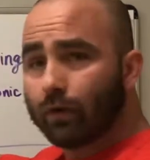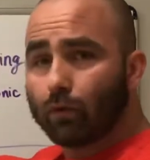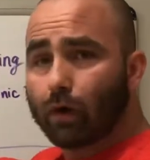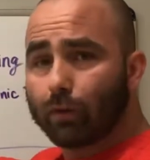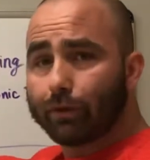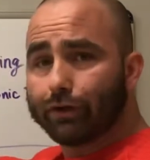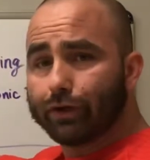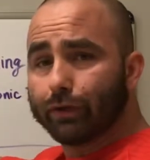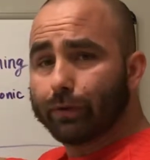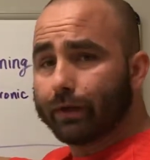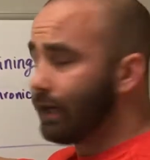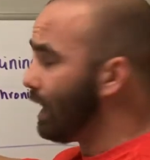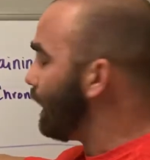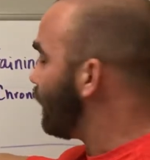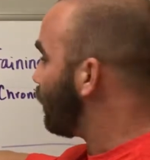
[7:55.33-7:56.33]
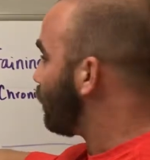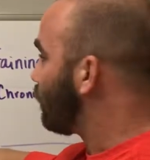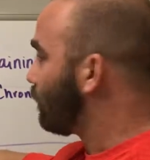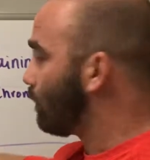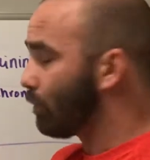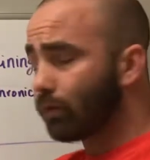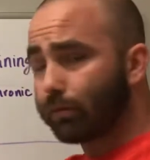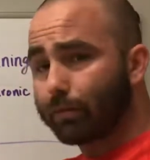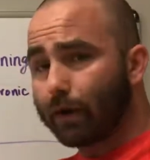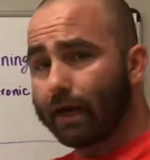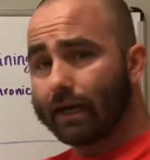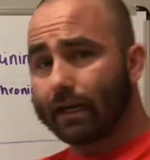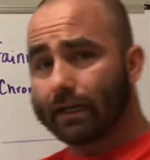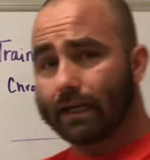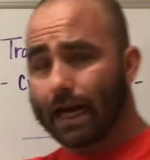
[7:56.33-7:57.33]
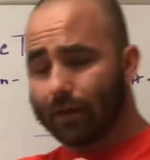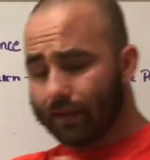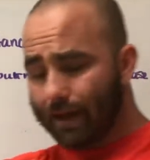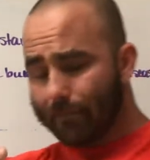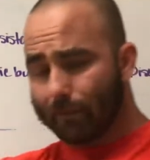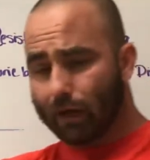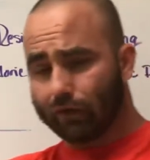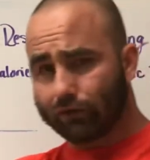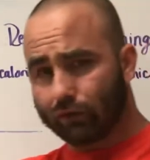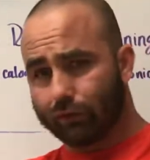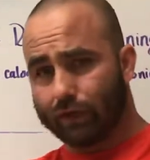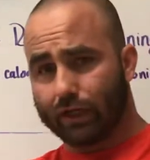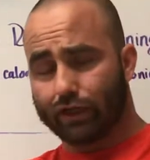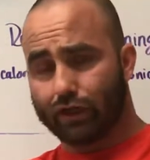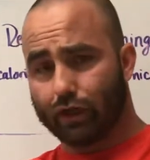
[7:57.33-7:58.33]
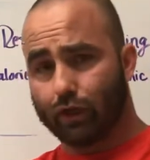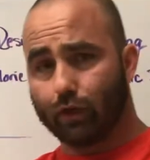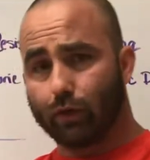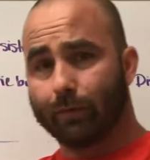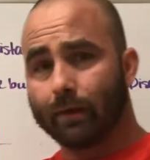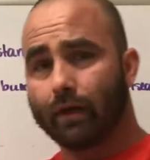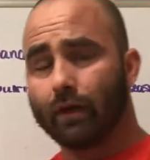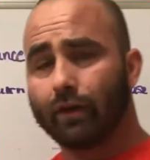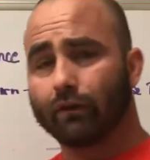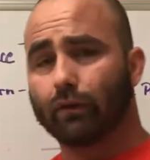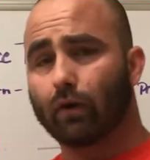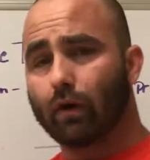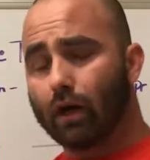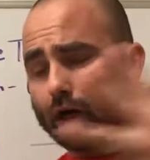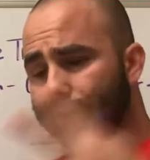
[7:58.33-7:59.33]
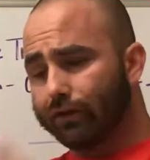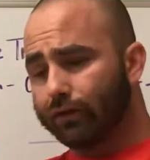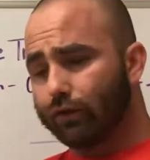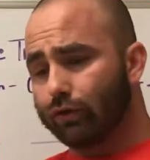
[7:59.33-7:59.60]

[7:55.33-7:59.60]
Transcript: what we're doing here. We're breaking down that muscle tissue, so all the